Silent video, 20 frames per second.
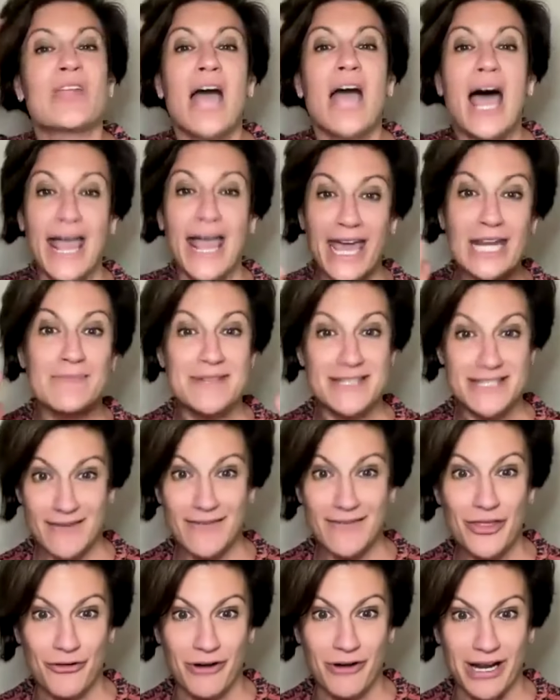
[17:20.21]
I had him in
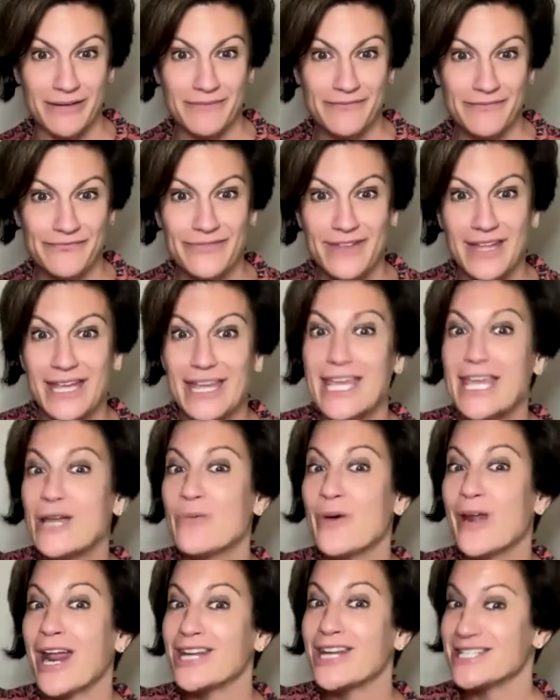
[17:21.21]
7th grade. He
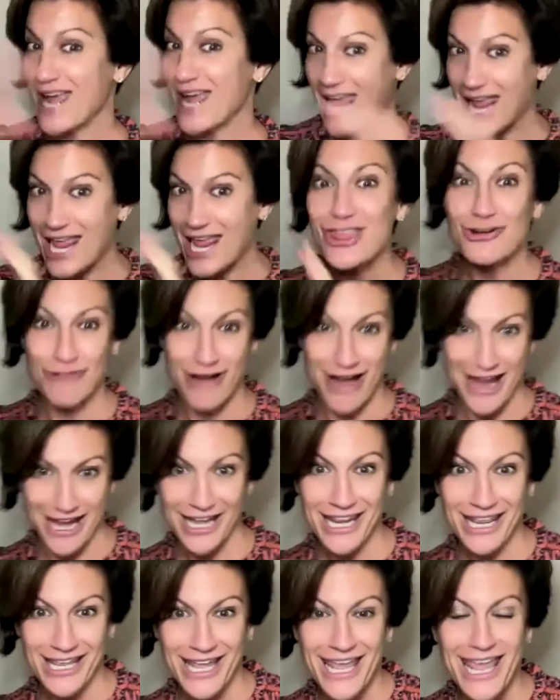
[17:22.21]
went on to 8th
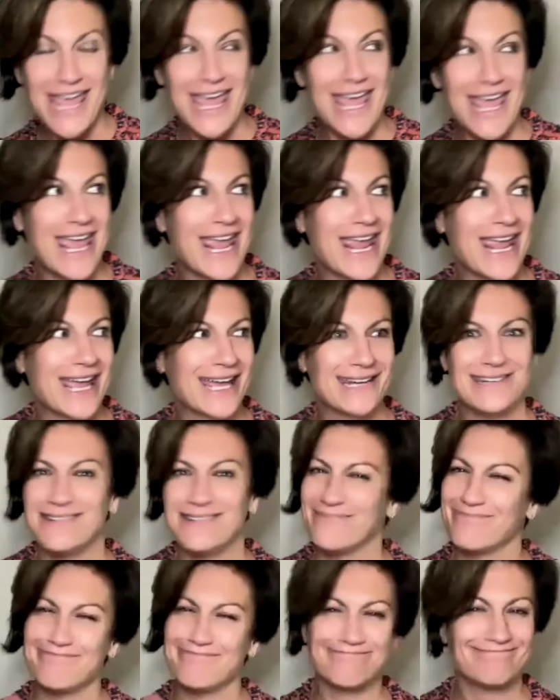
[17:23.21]
grade
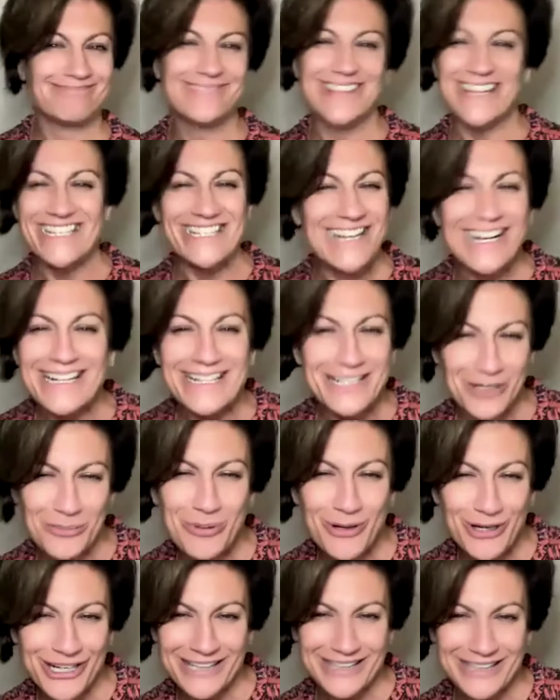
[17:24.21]
and they did a
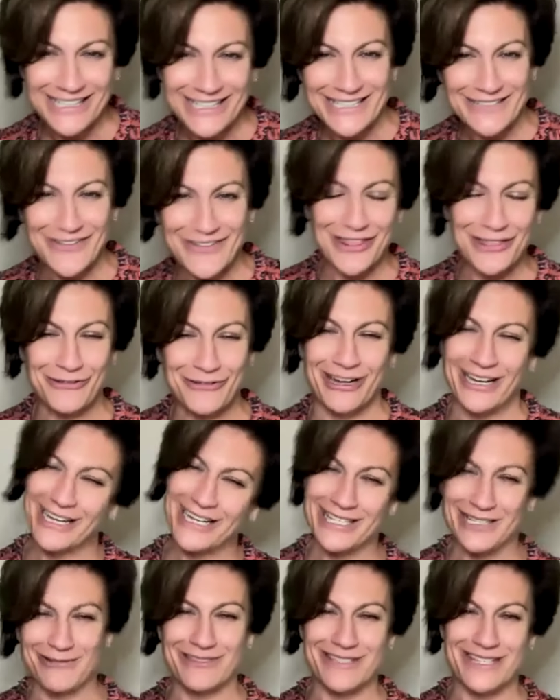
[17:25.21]
yearbook at the end of 8th grade
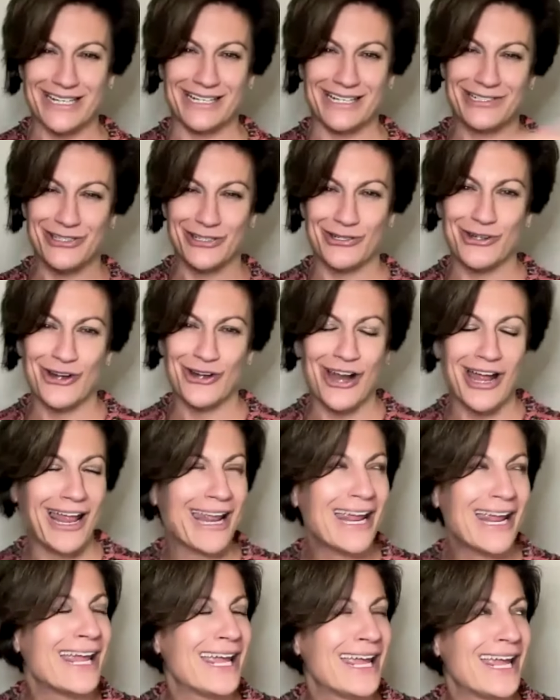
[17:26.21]
because it was like a junior
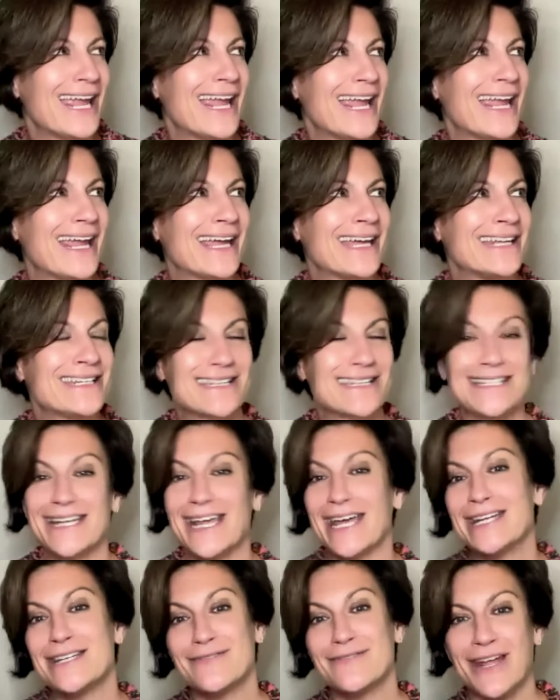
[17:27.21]
high. And at the
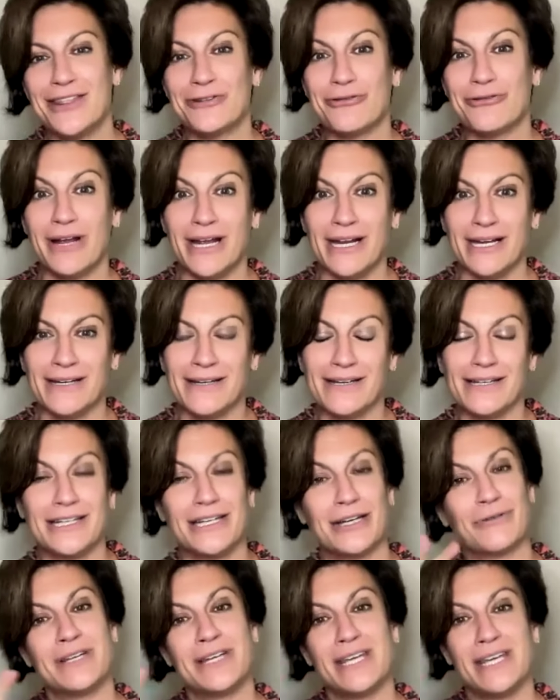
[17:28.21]
end of 8th grade,
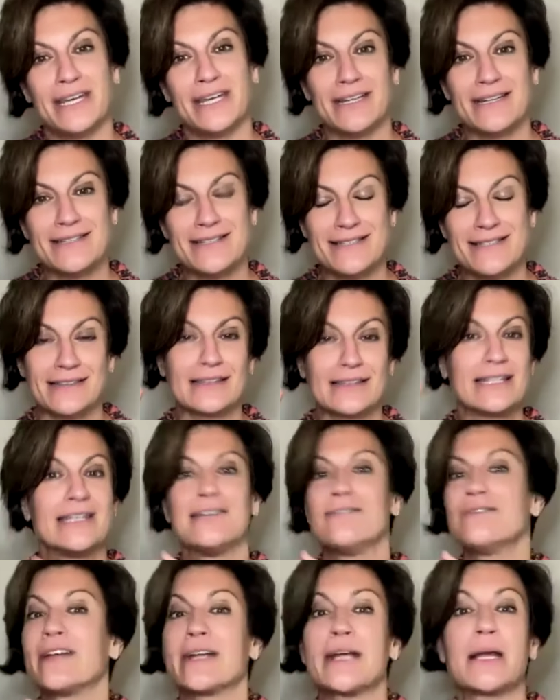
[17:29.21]
kids
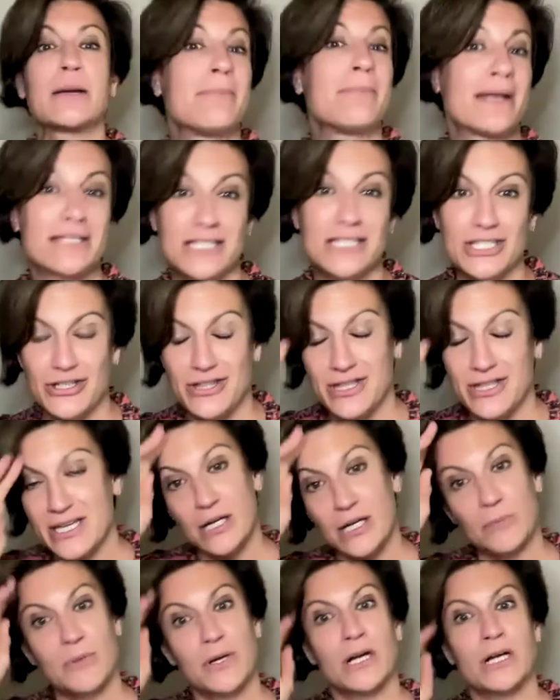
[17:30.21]
leave like a message in the
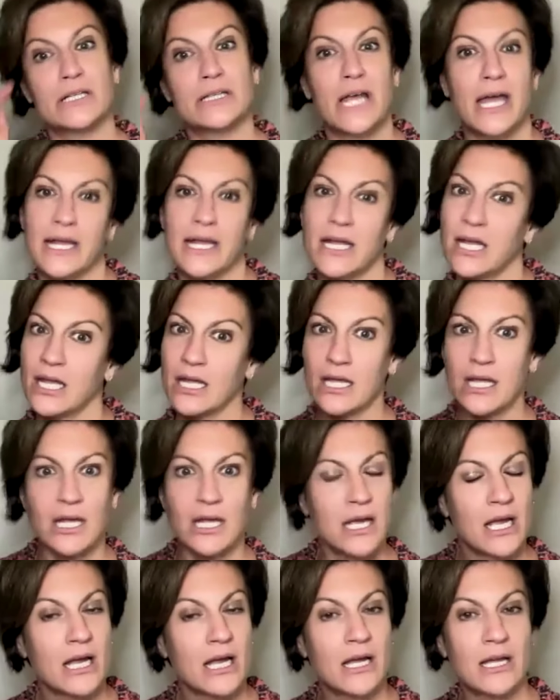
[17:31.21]
yearbook, like,
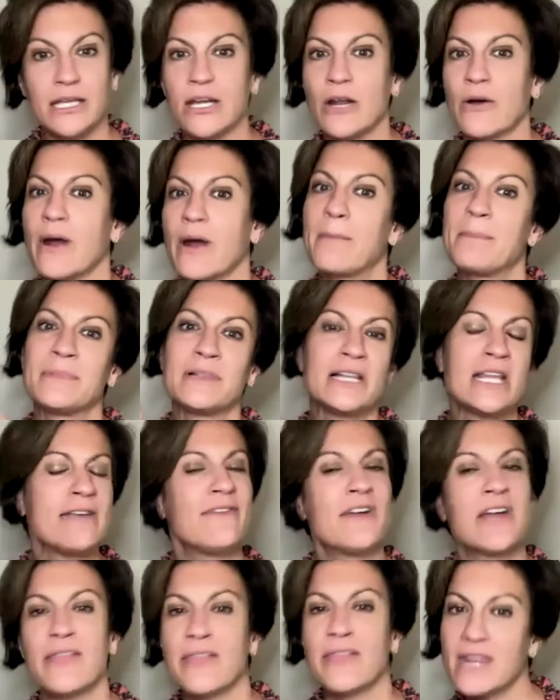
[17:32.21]
I'm
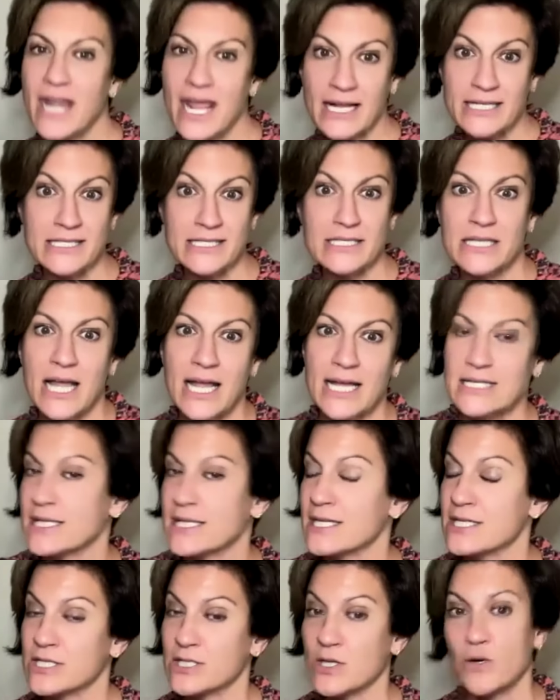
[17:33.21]
leaving the next class
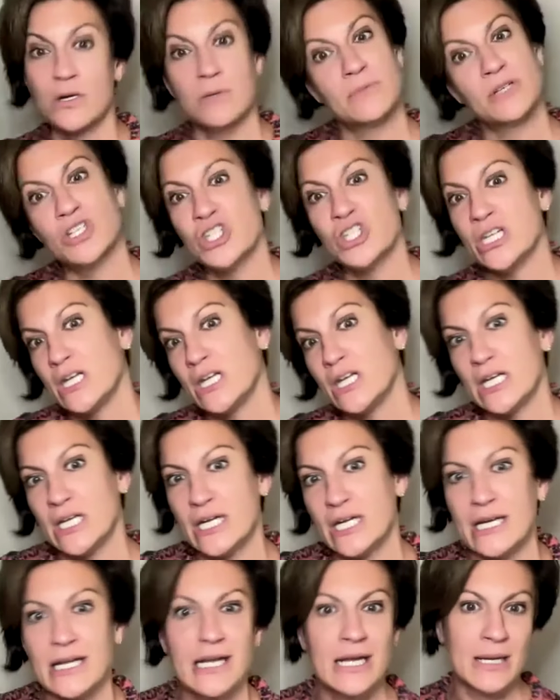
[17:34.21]
this soda
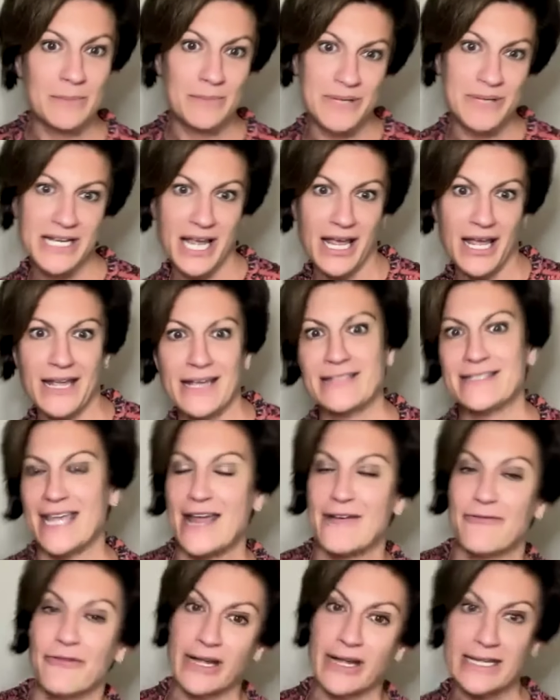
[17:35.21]
machine because
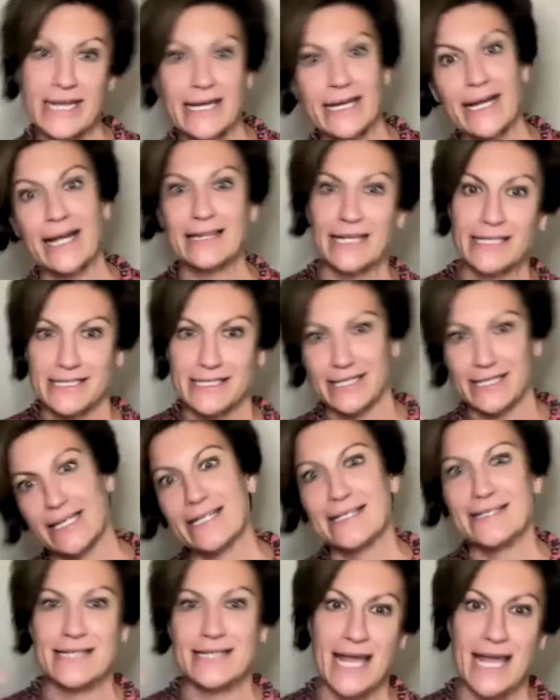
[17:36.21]
every day I like to get
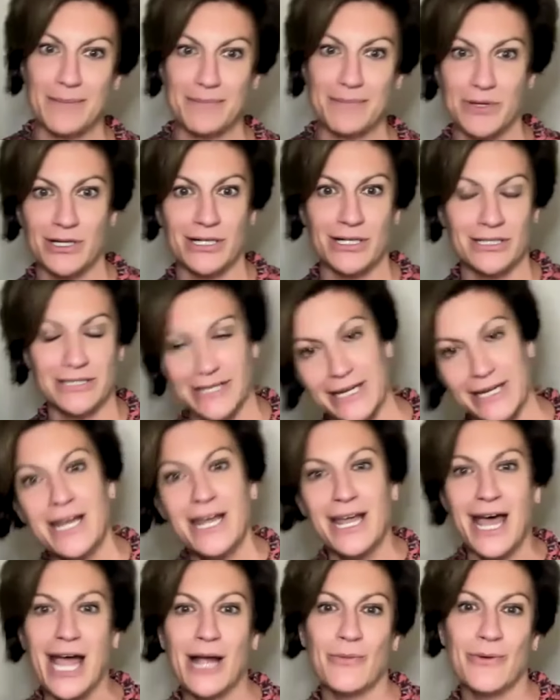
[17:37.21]
a Snapple and
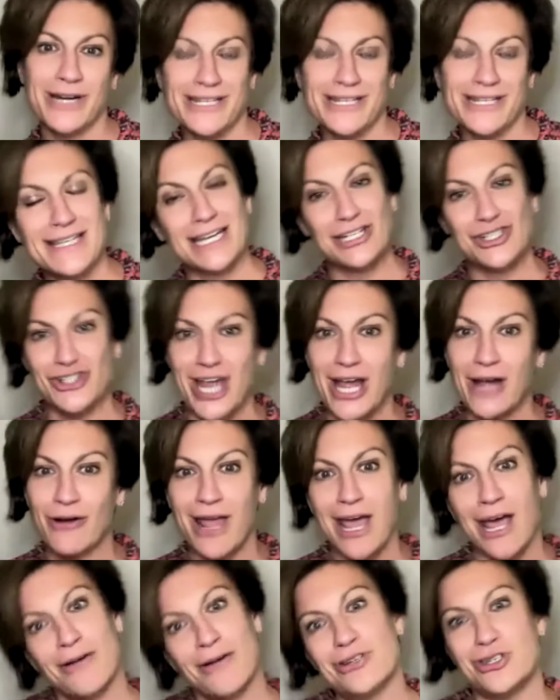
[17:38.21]
I want to say a shout
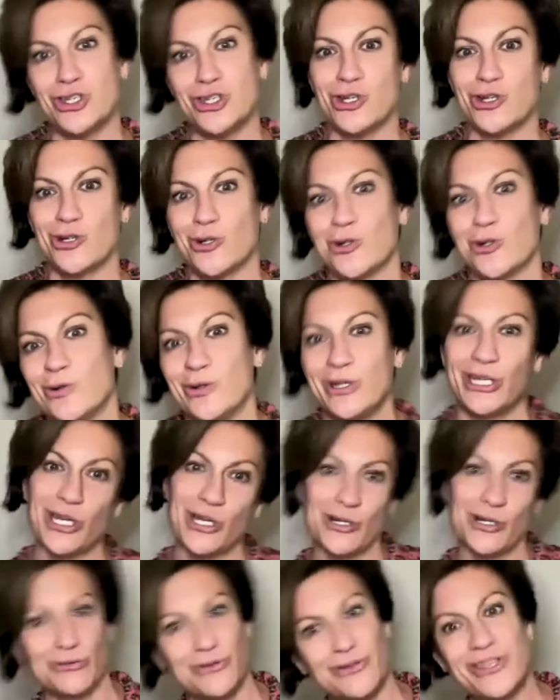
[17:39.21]
out
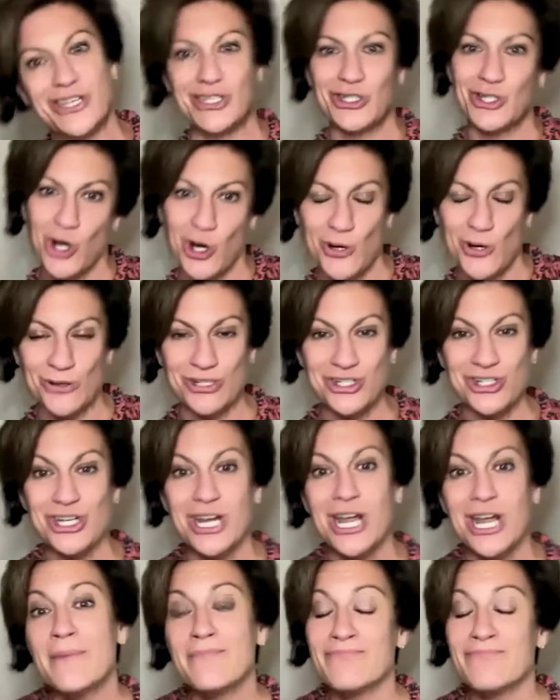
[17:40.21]
to, this coach.